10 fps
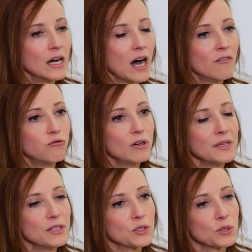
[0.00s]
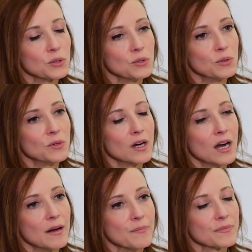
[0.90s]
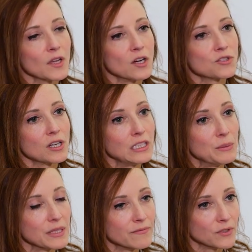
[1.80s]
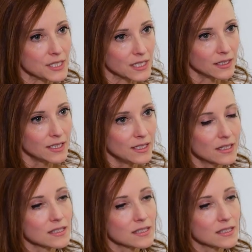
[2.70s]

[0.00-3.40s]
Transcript: Of women who are struggling with infertility,